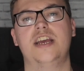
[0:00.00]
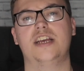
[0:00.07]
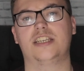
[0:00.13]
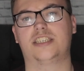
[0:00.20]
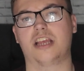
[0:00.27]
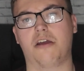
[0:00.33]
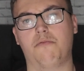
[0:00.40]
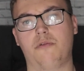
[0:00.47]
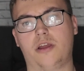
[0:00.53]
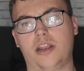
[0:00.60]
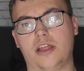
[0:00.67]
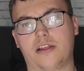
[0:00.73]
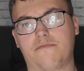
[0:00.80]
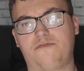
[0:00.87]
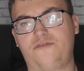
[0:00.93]
So we're
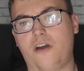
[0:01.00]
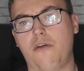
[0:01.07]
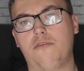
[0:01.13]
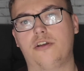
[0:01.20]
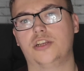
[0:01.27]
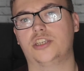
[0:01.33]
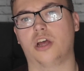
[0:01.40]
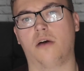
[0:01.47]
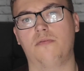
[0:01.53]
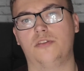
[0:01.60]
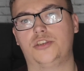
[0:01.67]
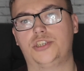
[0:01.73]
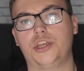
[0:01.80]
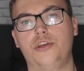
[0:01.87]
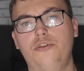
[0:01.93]
going to focus on the
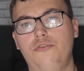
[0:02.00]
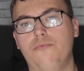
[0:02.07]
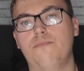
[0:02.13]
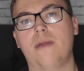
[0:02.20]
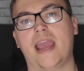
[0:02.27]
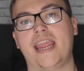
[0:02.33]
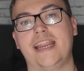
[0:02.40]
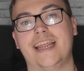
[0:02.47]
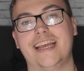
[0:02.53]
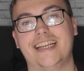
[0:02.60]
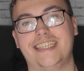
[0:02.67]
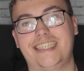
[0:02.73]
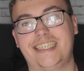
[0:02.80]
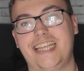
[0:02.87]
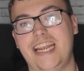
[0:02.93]
2 main
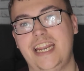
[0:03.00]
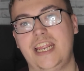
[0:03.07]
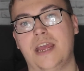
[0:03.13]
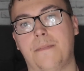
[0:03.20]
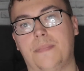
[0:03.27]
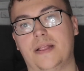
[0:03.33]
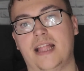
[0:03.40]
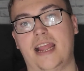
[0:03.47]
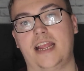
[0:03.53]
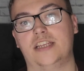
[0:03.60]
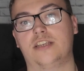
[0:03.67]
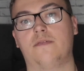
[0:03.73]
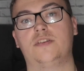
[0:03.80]
senior players.